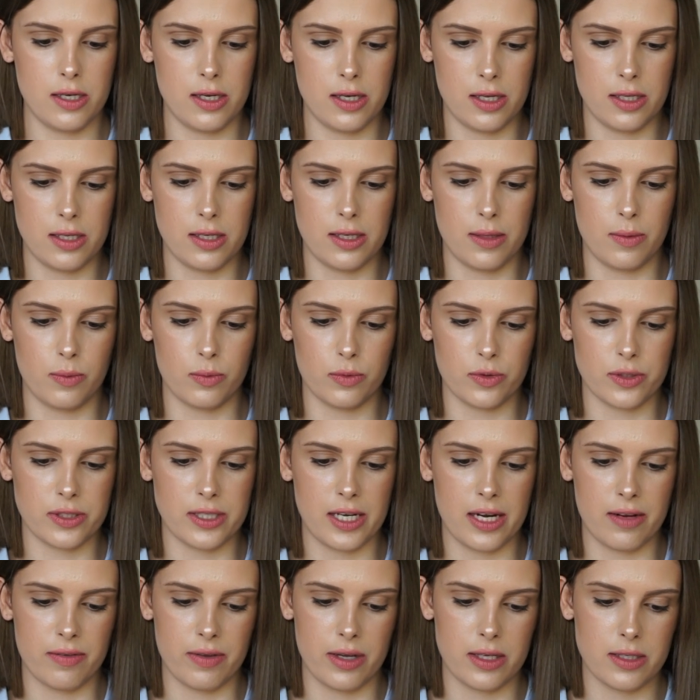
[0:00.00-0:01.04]
And then we'll
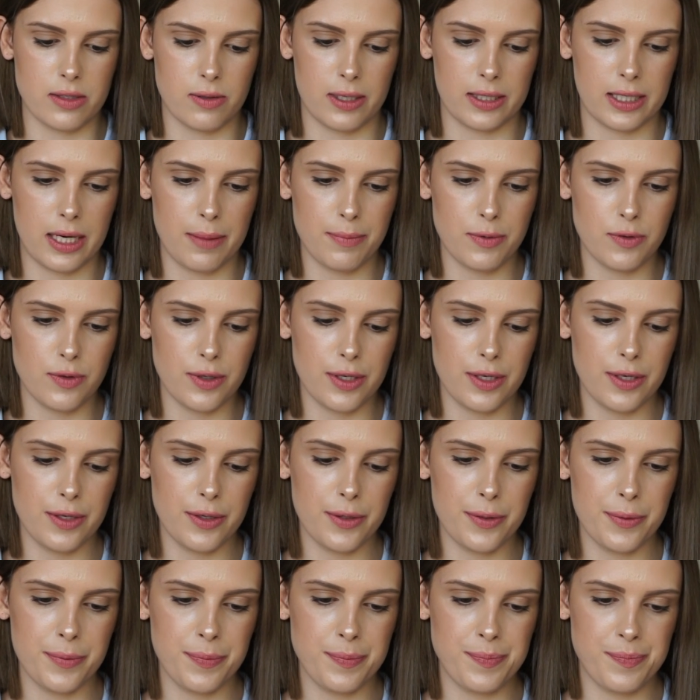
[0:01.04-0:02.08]
save that to our camera
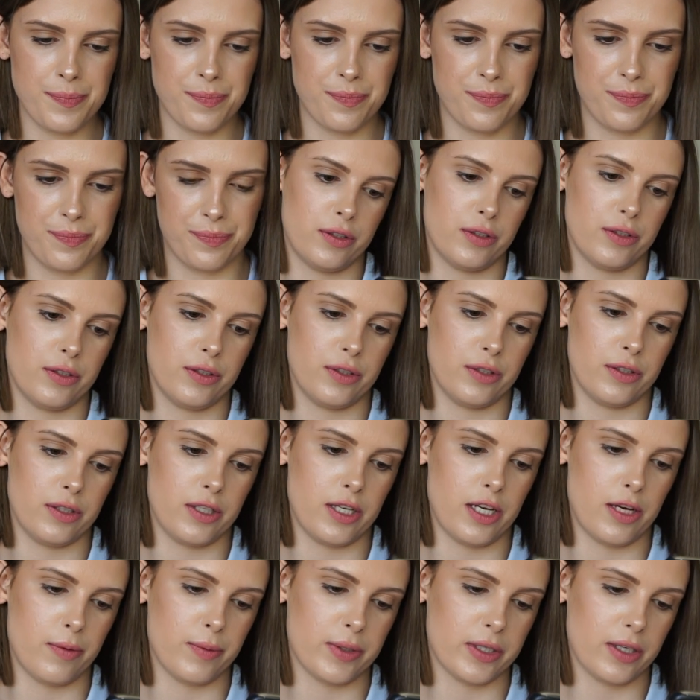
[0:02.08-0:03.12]
roll.
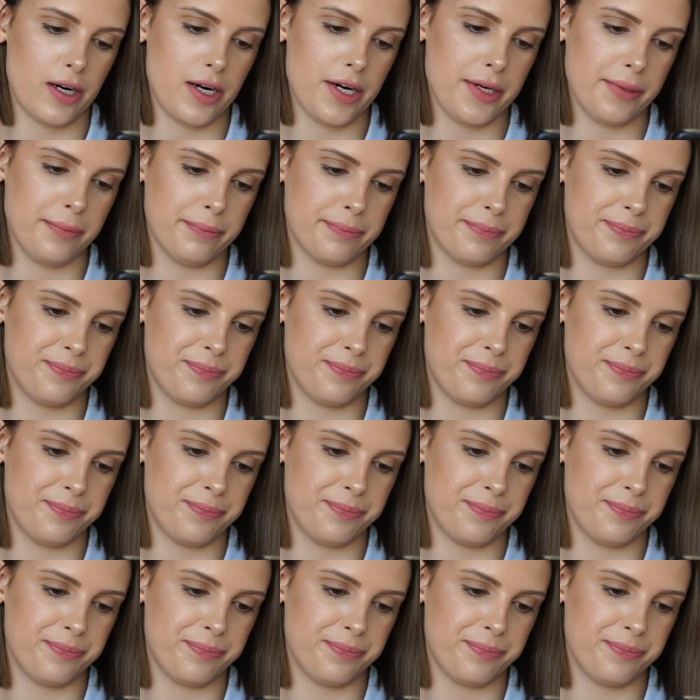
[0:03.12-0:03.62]
There we go.